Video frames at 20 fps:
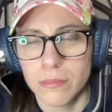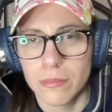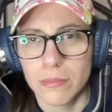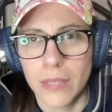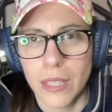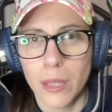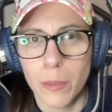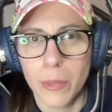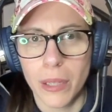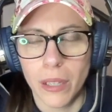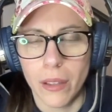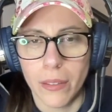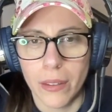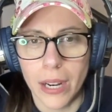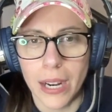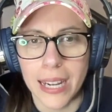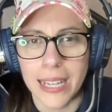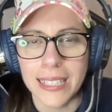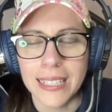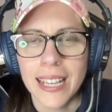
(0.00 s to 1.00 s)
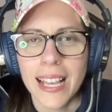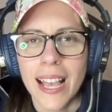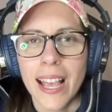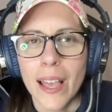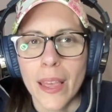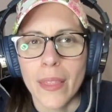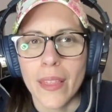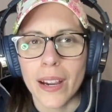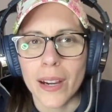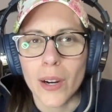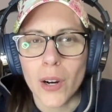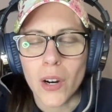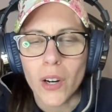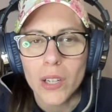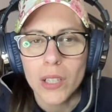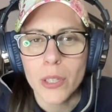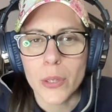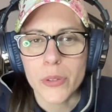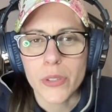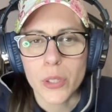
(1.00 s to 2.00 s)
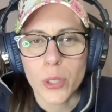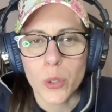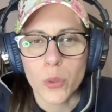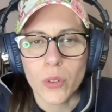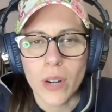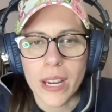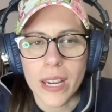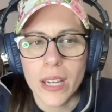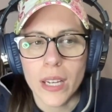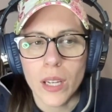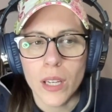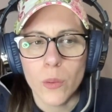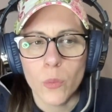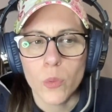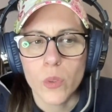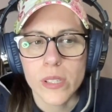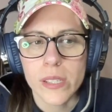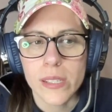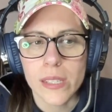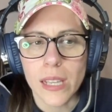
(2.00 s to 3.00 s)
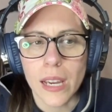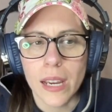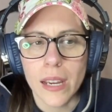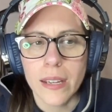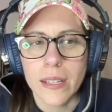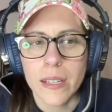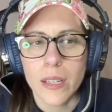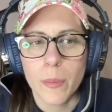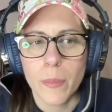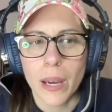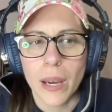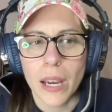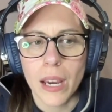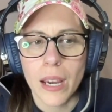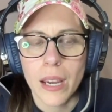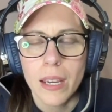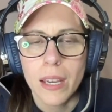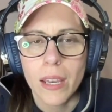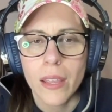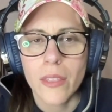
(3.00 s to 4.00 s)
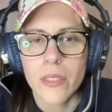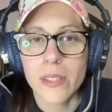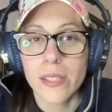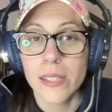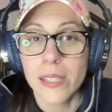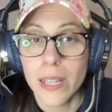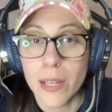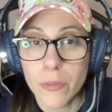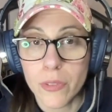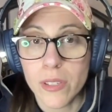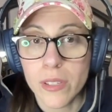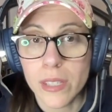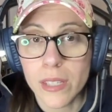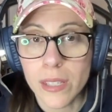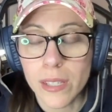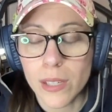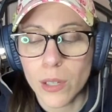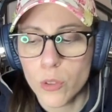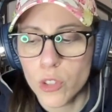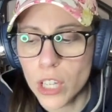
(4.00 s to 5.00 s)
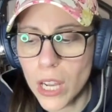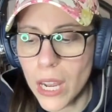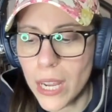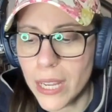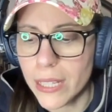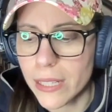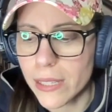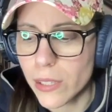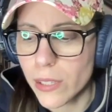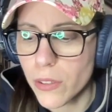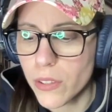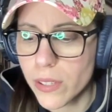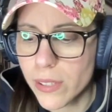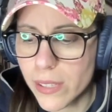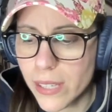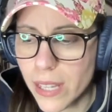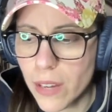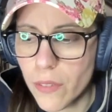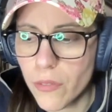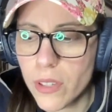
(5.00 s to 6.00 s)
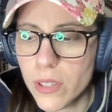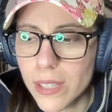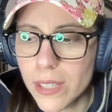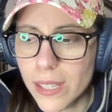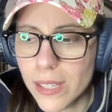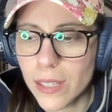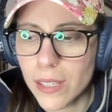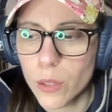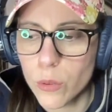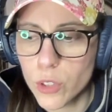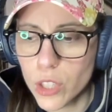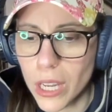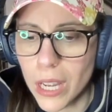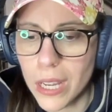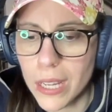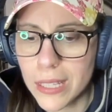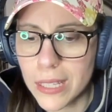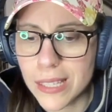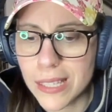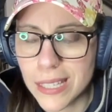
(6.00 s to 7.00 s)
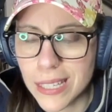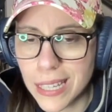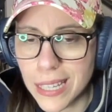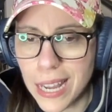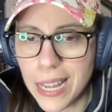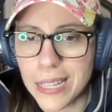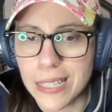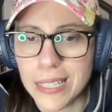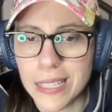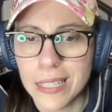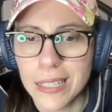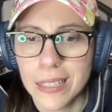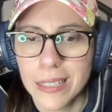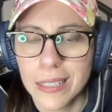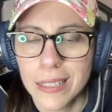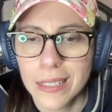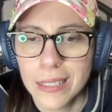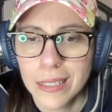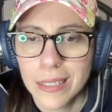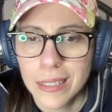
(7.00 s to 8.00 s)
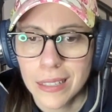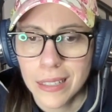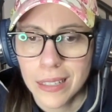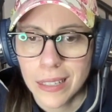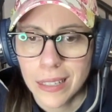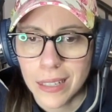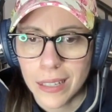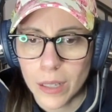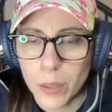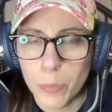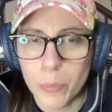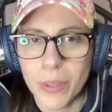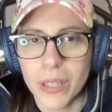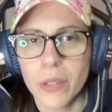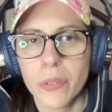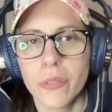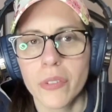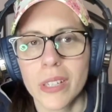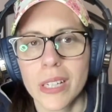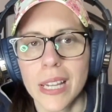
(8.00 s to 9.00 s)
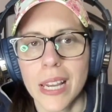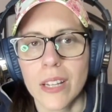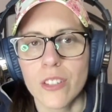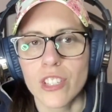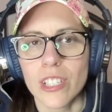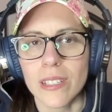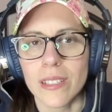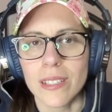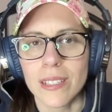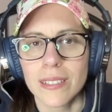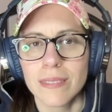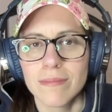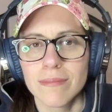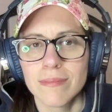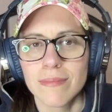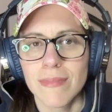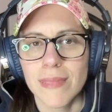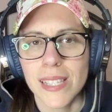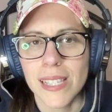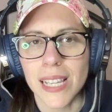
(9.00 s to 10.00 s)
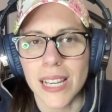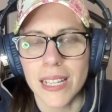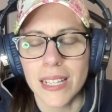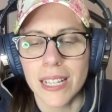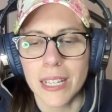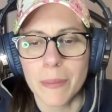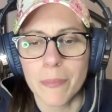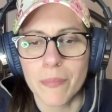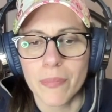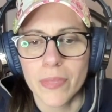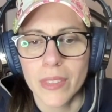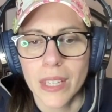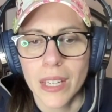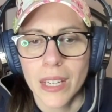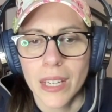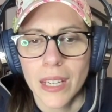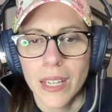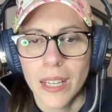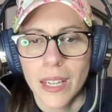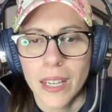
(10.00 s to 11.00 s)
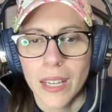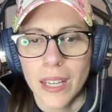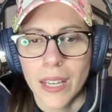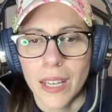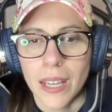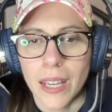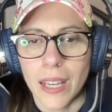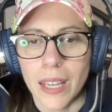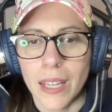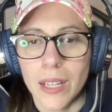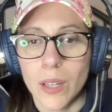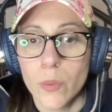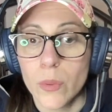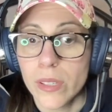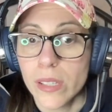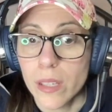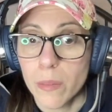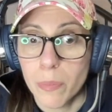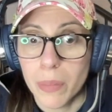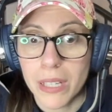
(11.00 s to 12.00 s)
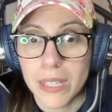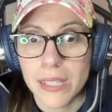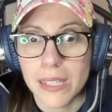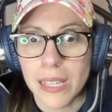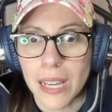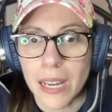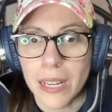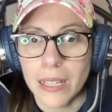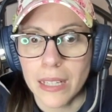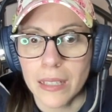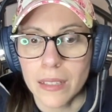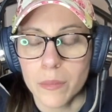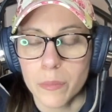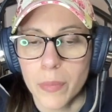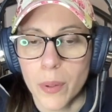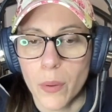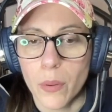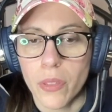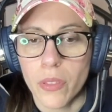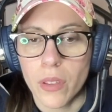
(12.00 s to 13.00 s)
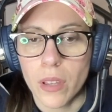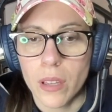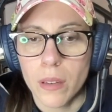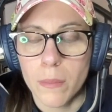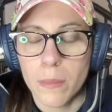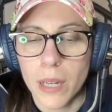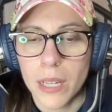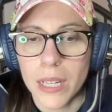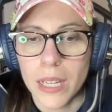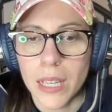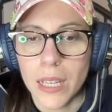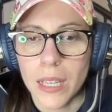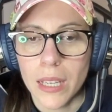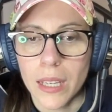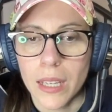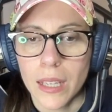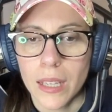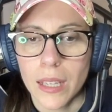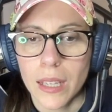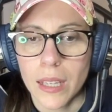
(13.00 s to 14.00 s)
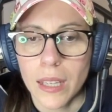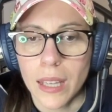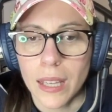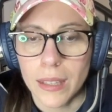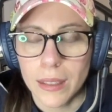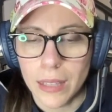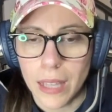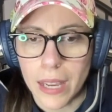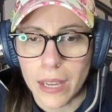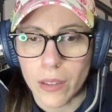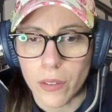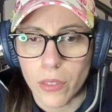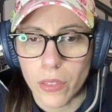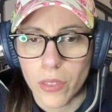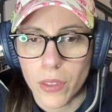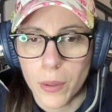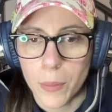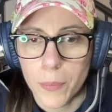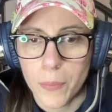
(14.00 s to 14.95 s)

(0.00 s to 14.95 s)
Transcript: in the middle of the night that Carlos Correa was signed by the San Francisco Giants. So the San Francisco Giants got a big free agent signing. And it was a big signing, both in money and length.